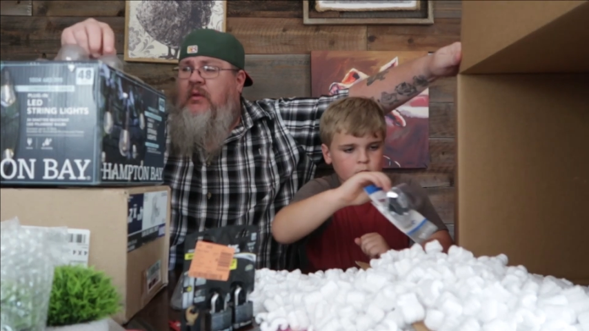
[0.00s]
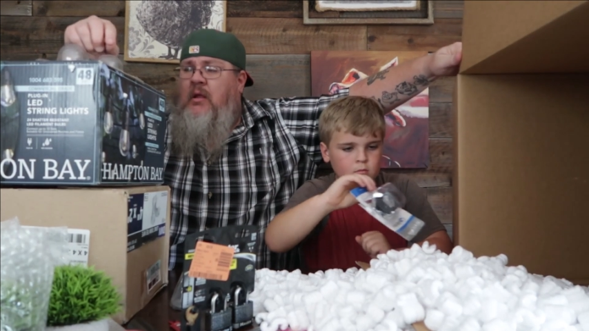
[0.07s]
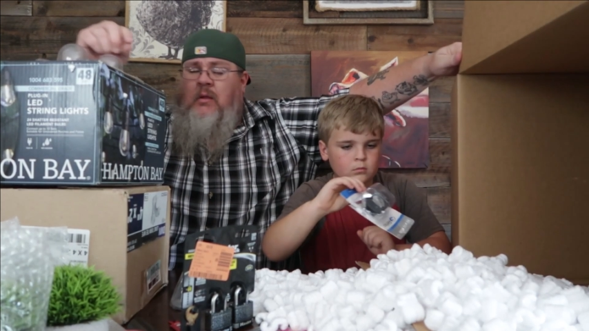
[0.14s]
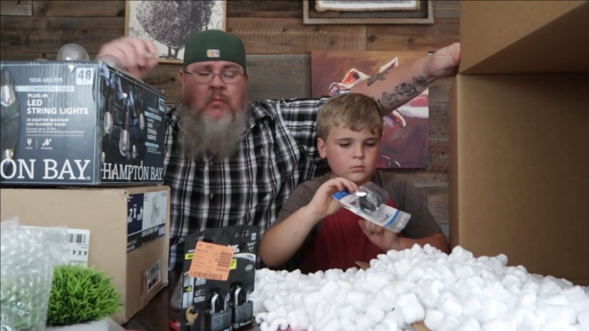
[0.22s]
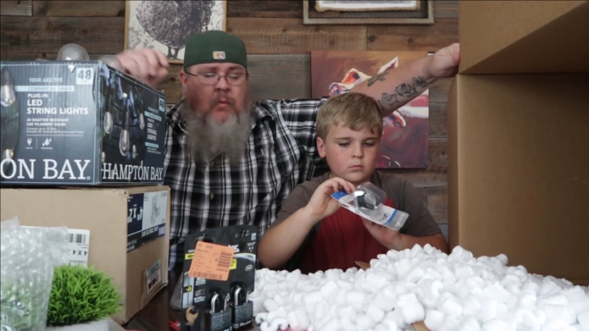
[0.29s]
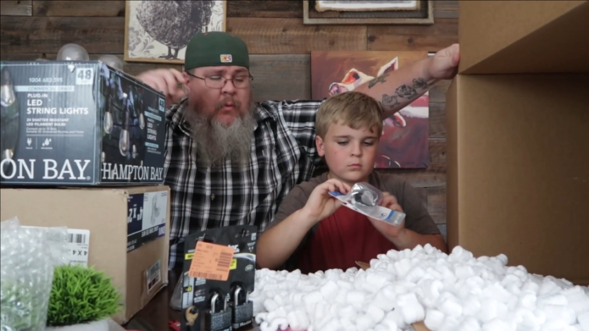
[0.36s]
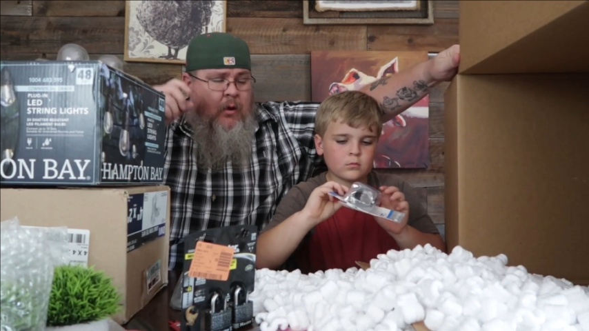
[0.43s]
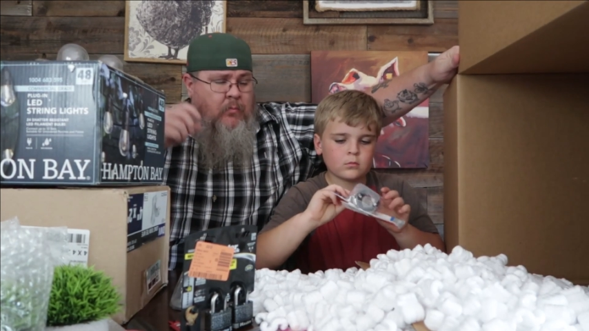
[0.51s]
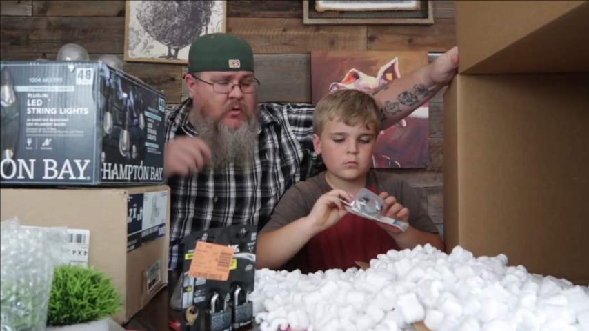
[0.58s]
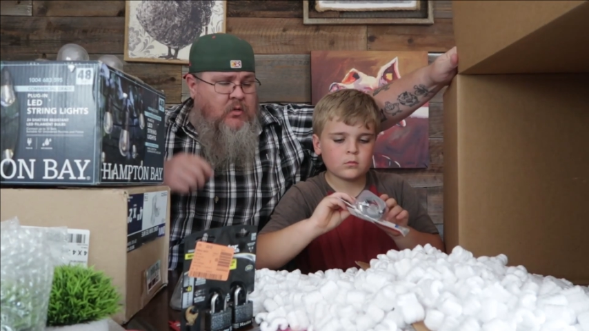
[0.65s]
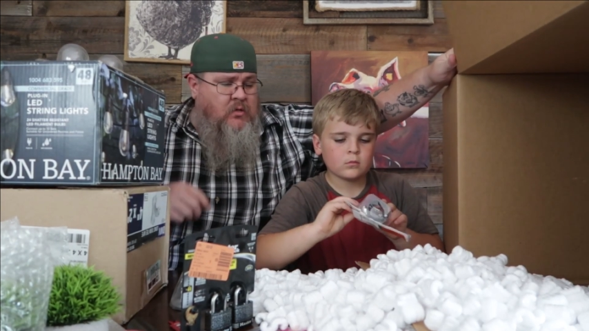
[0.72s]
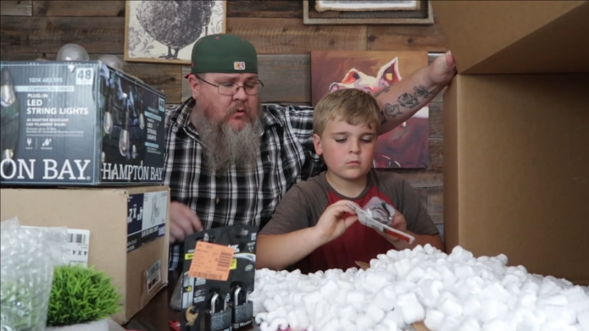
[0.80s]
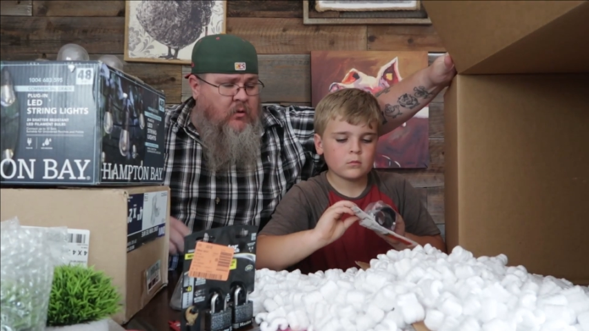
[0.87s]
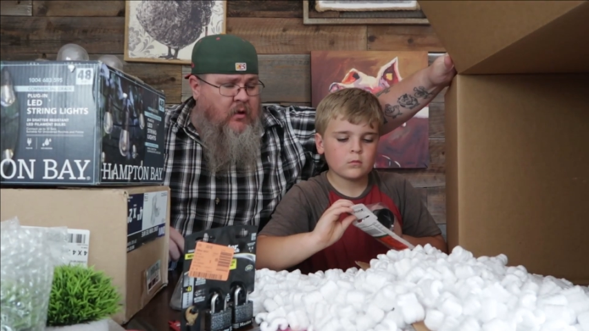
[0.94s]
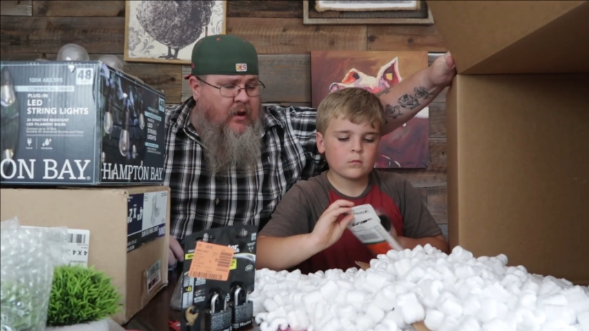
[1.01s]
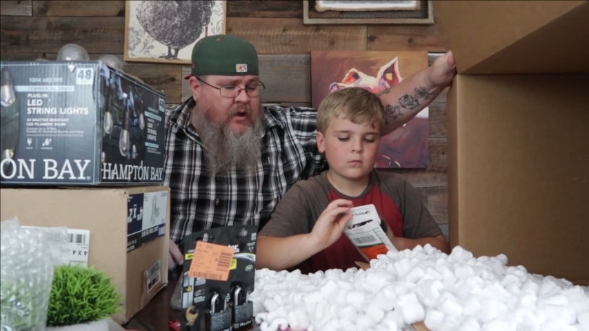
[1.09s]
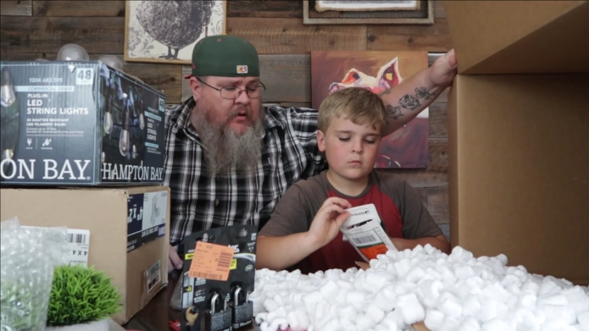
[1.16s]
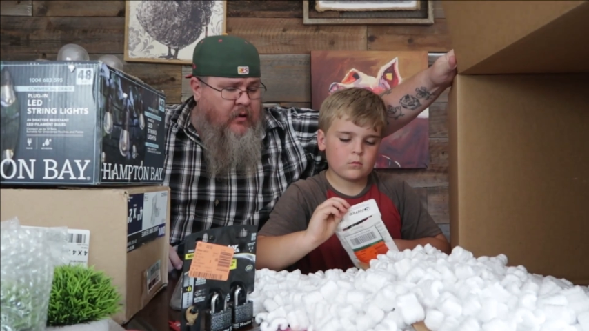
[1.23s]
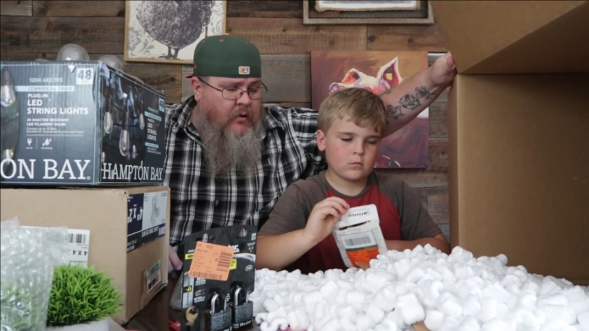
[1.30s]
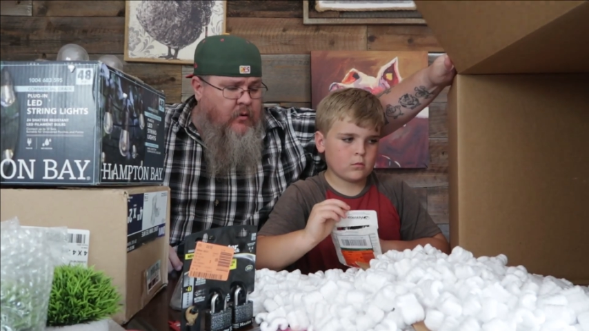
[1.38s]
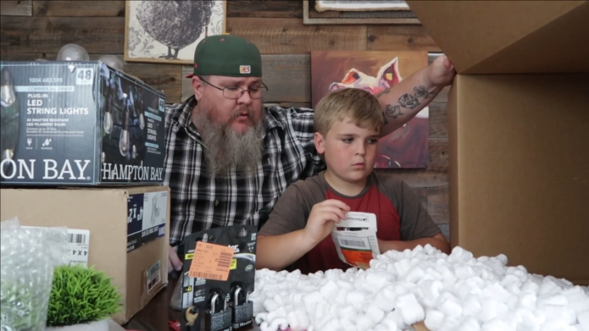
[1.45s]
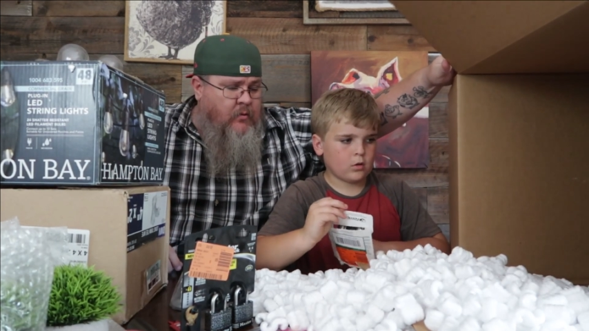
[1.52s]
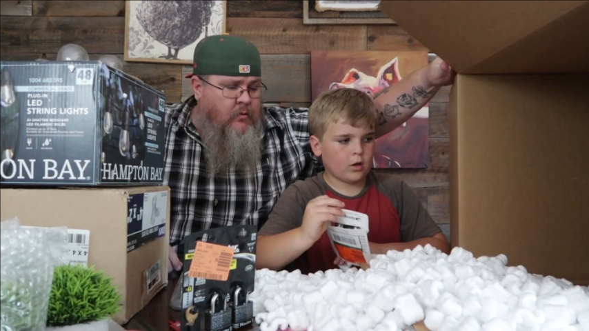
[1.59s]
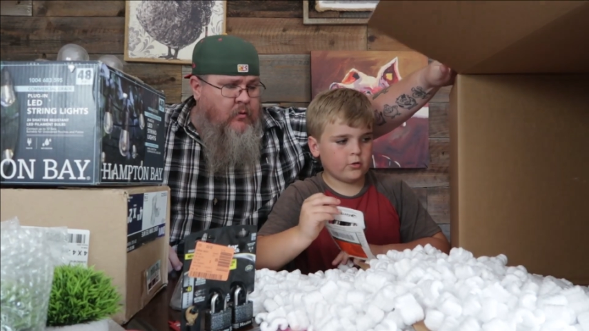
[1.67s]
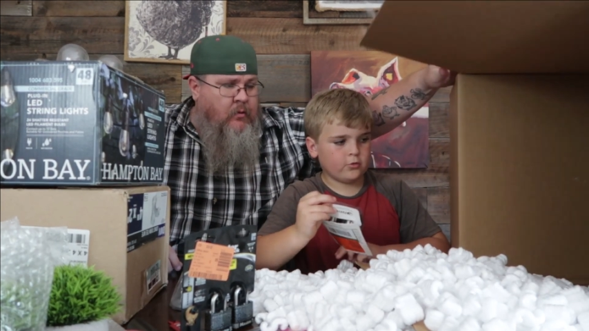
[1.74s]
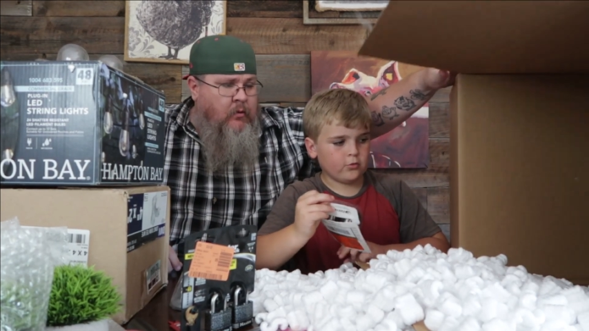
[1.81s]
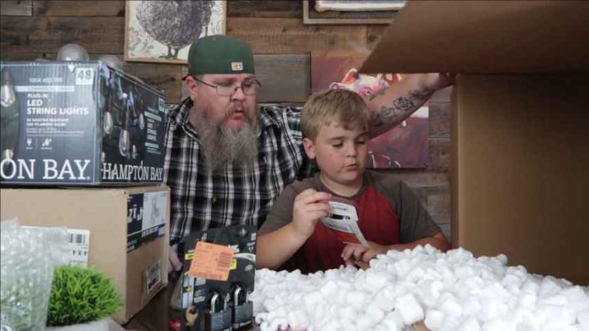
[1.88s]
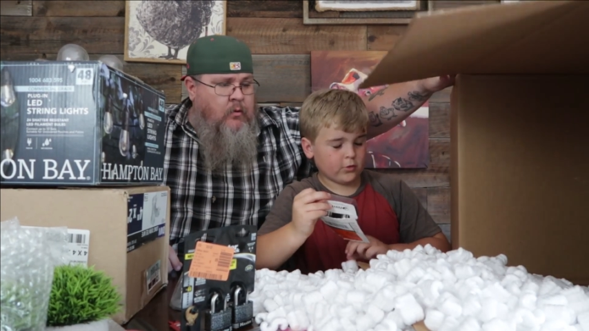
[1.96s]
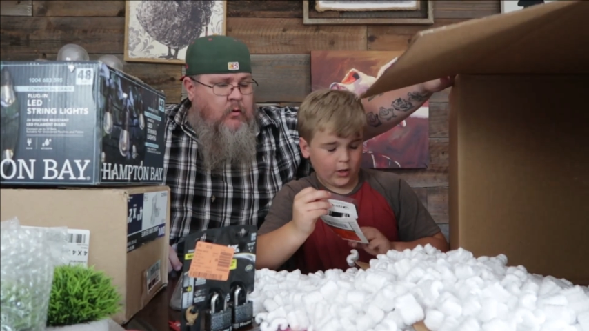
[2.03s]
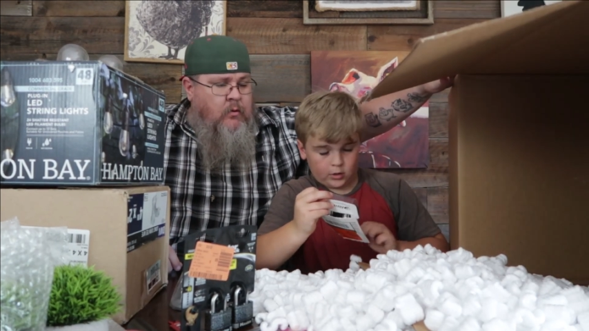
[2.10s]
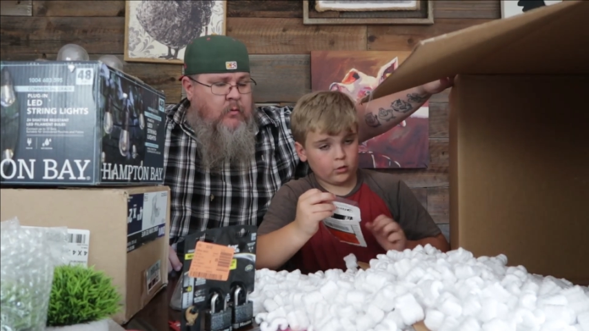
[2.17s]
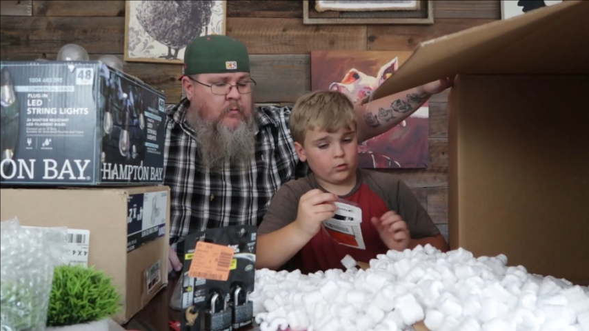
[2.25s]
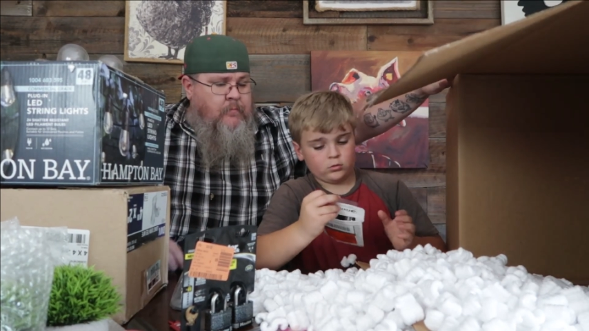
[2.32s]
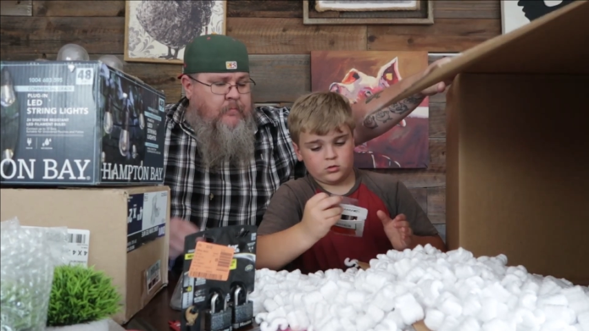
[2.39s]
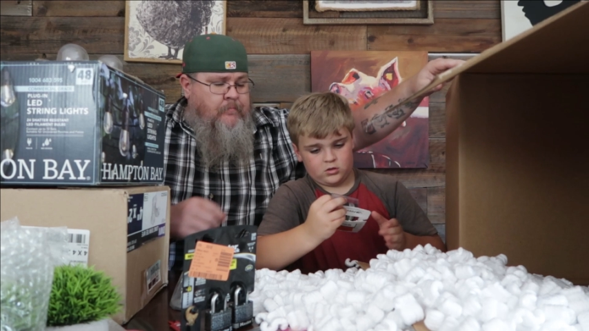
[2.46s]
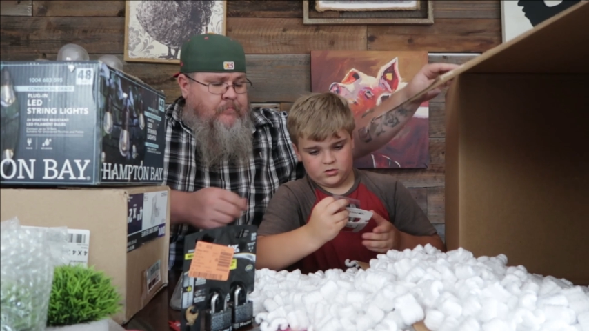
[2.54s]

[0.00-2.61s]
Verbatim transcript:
Speaker 1: dealy-mabob are still connected. I do not know what